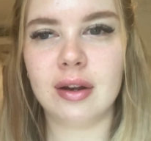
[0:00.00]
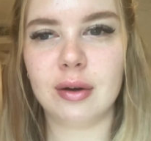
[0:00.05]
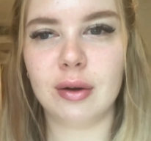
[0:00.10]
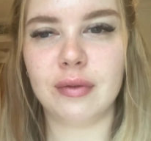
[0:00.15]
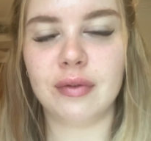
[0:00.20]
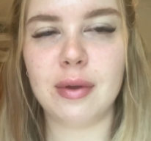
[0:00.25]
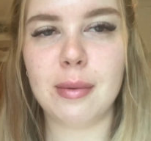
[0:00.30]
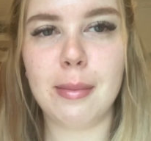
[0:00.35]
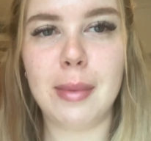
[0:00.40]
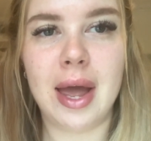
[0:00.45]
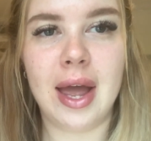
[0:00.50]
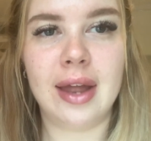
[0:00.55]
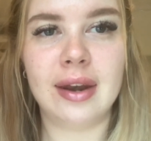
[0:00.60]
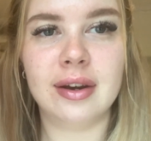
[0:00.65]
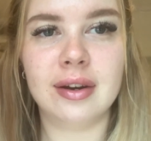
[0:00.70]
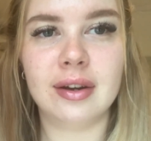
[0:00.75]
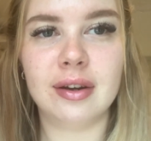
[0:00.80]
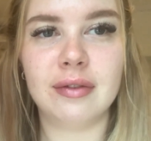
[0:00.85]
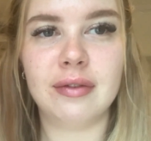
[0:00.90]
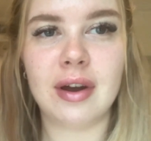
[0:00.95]
a lot of the
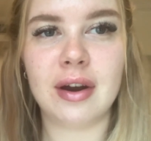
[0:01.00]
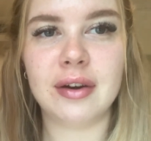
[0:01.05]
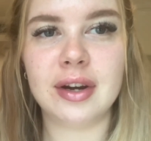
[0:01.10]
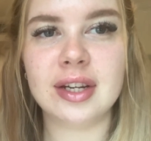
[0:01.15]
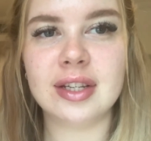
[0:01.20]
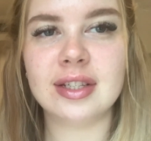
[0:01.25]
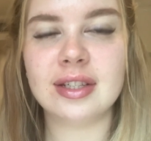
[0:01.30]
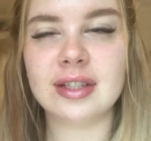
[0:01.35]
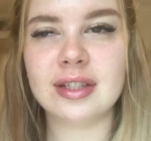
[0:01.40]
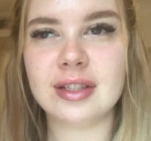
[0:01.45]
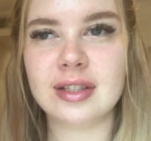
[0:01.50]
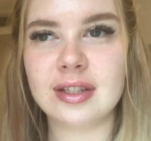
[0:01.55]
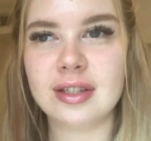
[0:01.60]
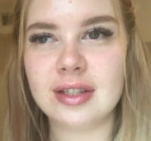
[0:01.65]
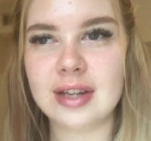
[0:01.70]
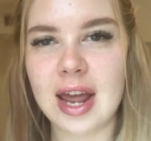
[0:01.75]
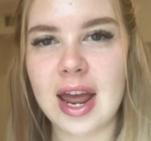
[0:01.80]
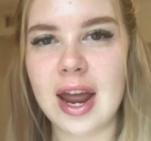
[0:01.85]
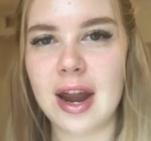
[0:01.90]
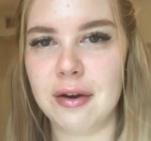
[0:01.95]
men are very
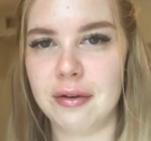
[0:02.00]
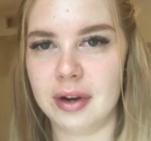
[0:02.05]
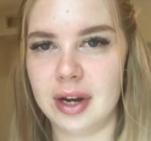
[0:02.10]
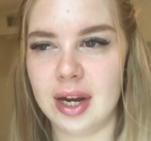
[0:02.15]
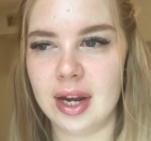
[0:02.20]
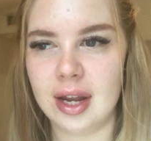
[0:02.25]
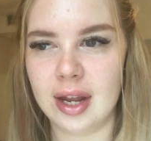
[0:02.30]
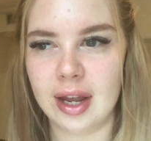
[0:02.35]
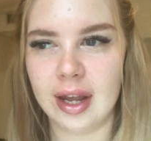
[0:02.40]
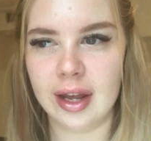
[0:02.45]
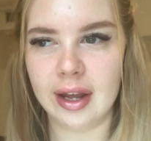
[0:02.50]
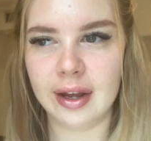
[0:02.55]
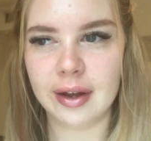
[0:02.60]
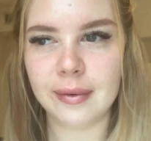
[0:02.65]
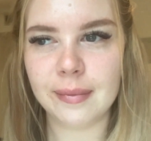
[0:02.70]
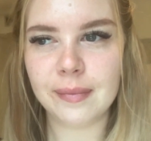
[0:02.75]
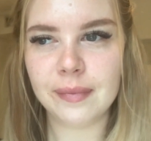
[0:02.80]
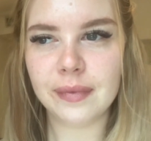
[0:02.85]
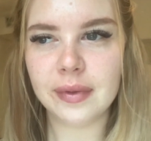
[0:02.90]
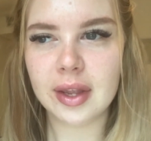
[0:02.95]
starey here.
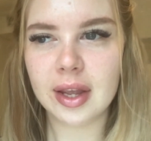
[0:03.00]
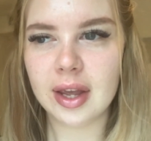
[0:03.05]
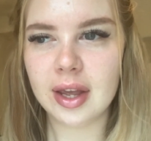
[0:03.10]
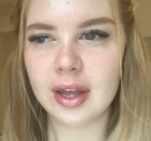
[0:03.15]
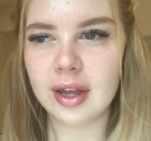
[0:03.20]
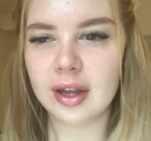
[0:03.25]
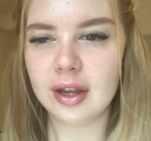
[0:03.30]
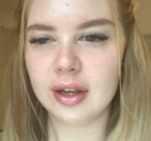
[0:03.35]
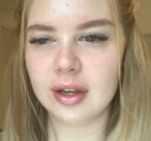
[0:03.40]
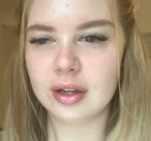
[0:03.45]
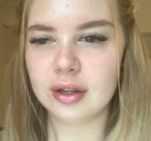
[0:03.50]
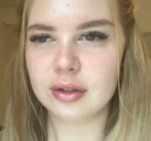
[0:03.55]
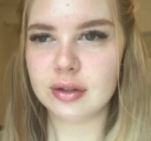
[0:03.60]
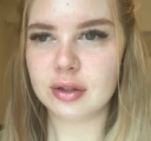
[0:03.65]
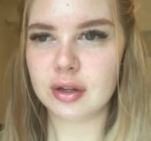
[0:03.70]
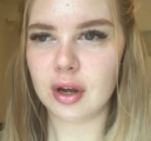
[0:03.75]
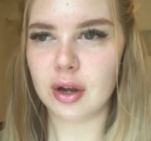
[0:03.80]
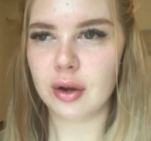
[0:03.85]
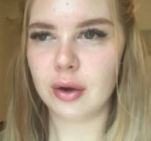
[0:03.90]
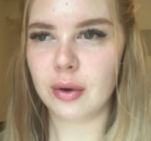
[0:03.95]

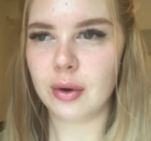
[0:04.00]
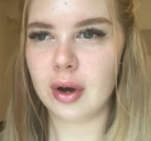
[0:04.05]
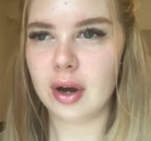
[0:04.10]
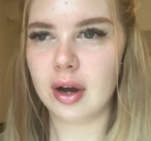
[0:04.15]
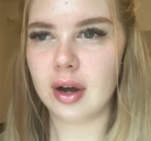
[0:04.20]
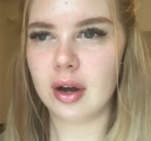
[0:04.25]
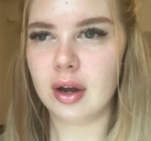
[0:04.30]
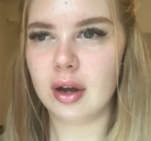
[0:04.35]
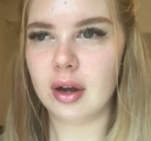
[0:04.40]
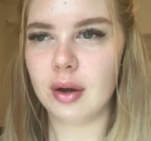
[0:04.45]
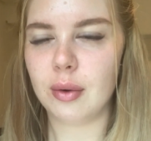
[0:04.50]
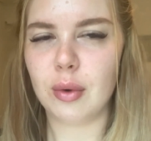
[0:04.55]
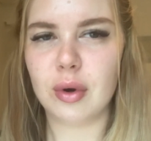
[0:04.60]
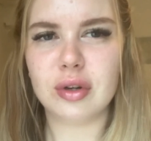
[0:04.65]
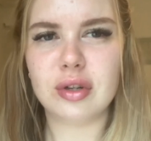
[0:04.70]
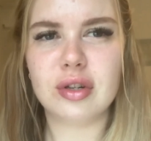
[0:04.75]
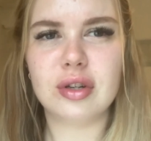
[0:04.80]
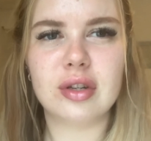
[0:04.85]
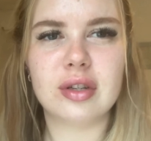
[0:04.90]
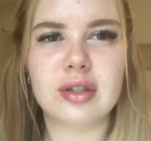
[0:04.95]
So I want
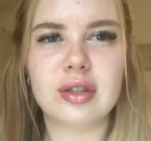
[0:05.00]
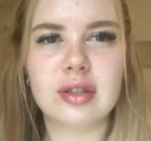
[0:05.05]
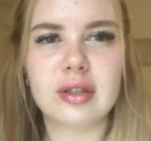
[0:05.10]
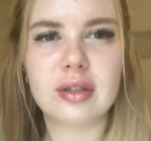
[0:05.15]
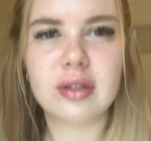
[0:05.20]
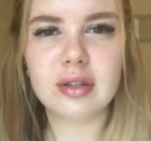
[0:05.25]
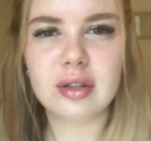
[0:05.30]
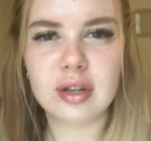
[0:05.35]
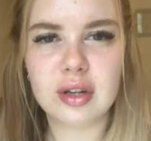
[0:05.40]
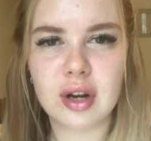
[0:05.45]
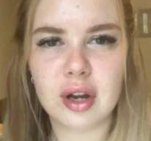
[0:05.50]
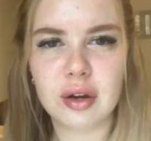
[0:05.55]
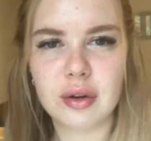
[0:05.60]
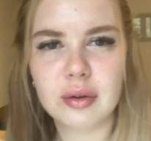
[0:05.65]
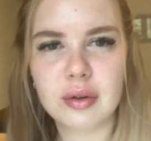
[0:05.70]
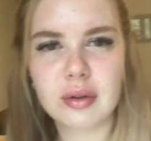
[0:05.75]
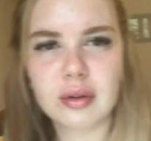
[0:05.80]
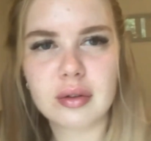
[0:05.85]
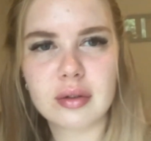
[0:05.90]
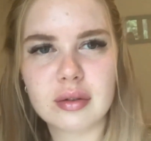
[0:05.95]
to just, you know,
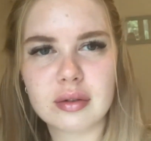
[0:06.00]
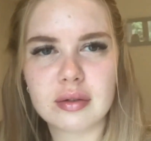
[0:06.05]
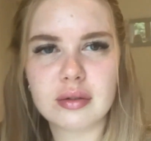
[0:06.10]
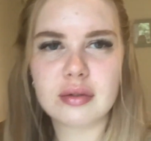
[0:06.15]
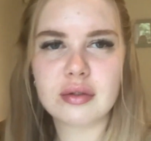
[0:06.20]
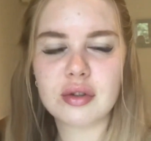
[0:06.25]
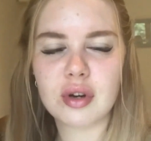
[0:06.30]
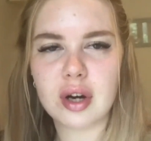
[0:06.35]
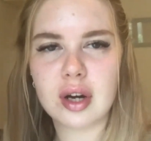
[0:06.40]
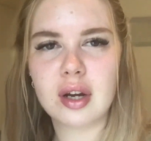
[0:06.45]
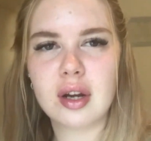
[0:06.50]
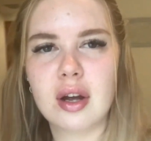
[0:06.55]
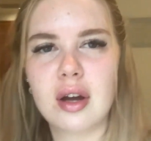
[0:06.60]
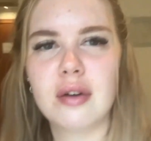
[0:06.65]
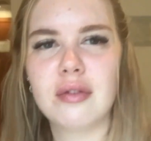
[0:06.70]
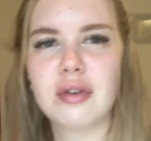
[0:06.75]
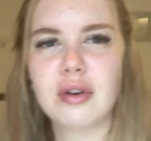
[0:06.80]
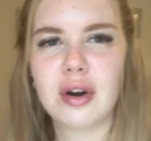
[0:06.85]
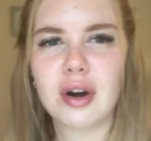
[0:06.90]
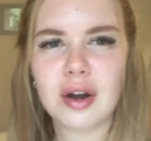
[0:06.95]
try and
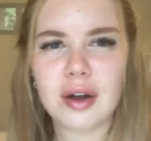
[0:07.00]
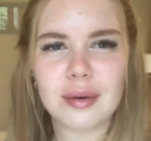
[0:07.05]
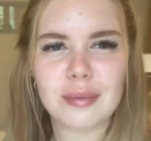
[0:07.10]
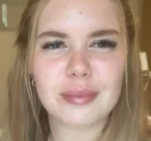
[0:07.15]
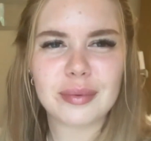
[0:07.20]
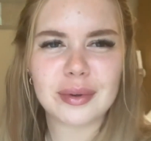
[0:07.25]
cover up